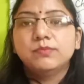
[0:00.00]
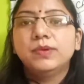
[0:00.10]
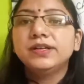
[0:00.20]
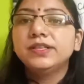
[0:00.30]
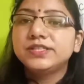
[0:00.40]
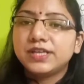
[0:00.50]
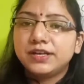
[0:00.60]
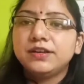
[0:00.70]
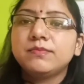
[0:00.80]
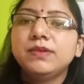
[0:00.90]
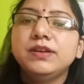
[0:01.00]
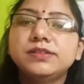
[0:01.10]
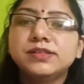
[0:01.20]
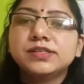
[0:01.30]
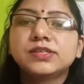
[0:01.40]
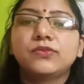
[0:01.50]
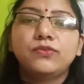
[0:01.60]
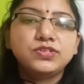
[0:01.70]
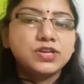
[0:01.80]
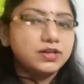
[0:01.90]
but the generic medicines
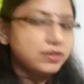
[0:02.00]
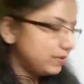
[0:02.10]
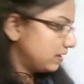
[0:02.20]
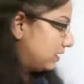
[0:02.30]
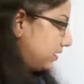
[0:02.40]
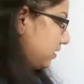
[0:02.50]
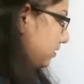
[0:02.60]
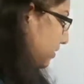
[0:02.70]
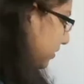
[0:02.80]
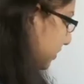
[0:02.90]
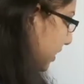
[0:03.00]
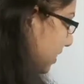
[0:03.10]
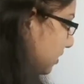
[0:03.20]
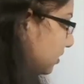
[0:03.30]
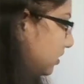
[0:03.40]
which are coming under this right